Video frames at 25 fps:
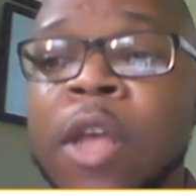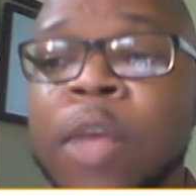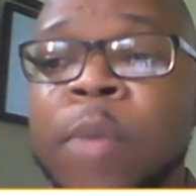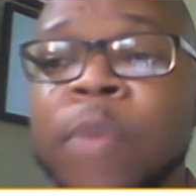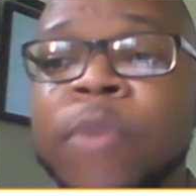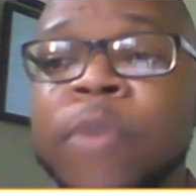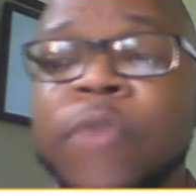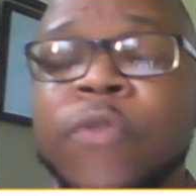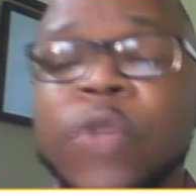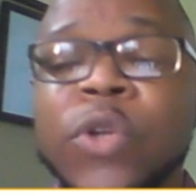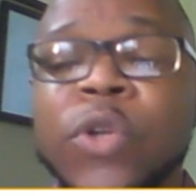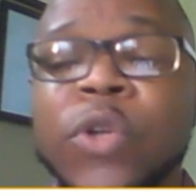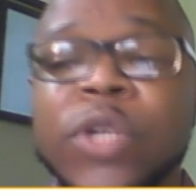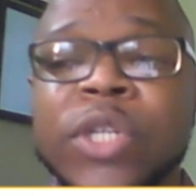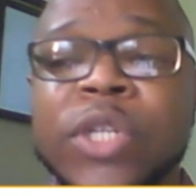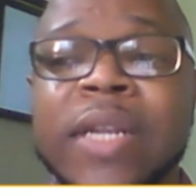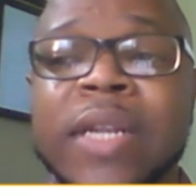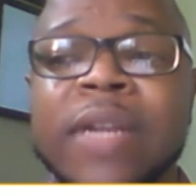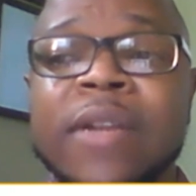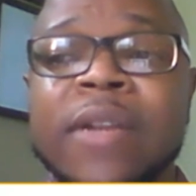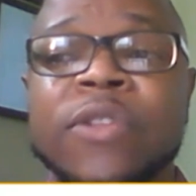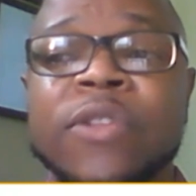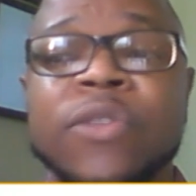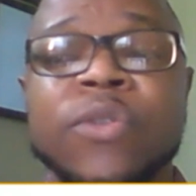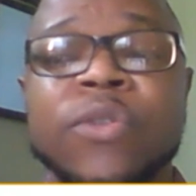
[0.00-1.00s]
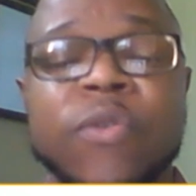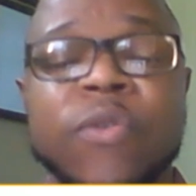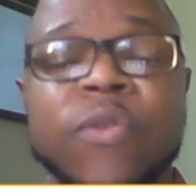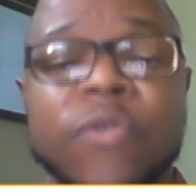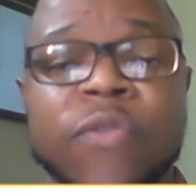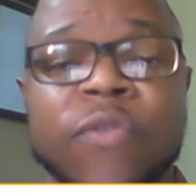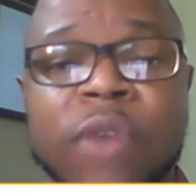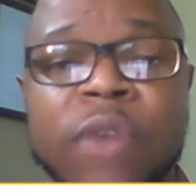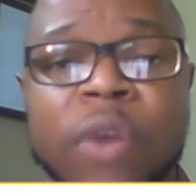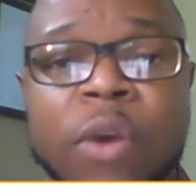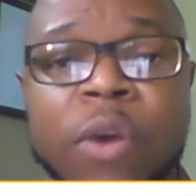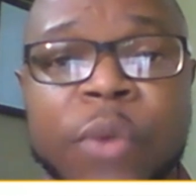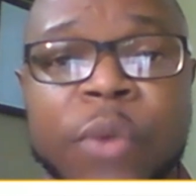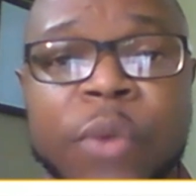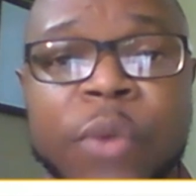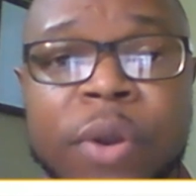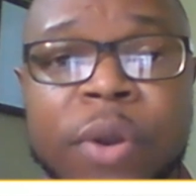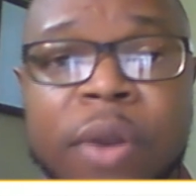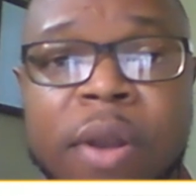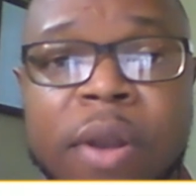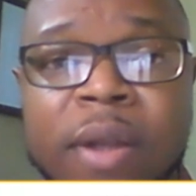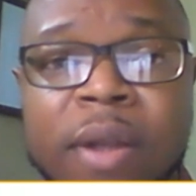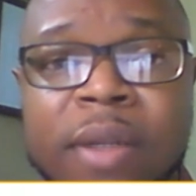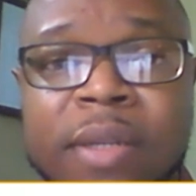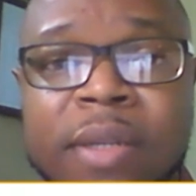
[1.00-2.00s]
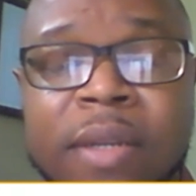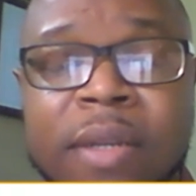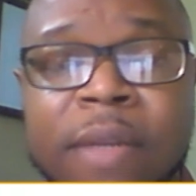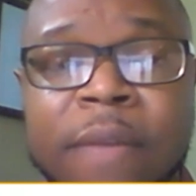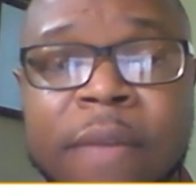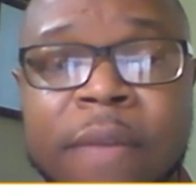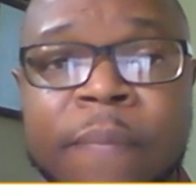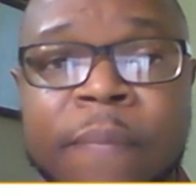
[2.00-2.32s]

But fortunately, so far, we're not